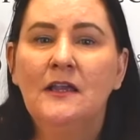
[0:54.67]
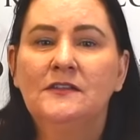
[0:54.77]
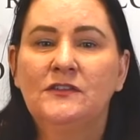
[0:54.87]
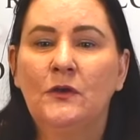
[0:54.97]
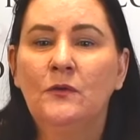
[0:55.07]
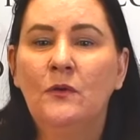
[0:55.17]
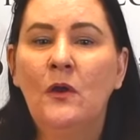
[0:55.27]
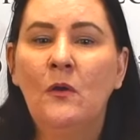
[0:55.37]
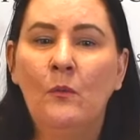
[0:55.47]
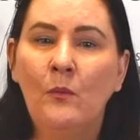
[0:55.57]
So
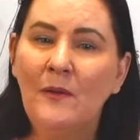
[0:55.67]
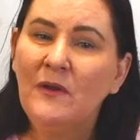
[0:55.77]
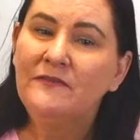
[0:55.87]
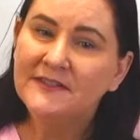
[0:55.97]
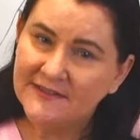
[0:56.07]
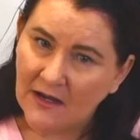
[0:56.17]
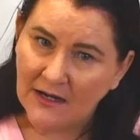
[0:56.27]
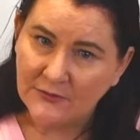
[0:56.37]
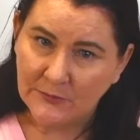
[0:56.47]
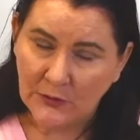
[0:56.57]
when we've
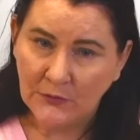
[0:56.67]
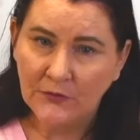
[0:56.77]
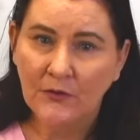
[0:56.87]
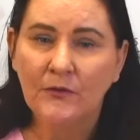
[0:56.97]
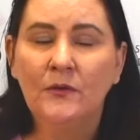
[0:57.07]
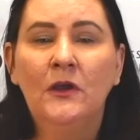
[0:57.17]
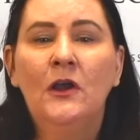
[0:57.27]
designed Roccoco,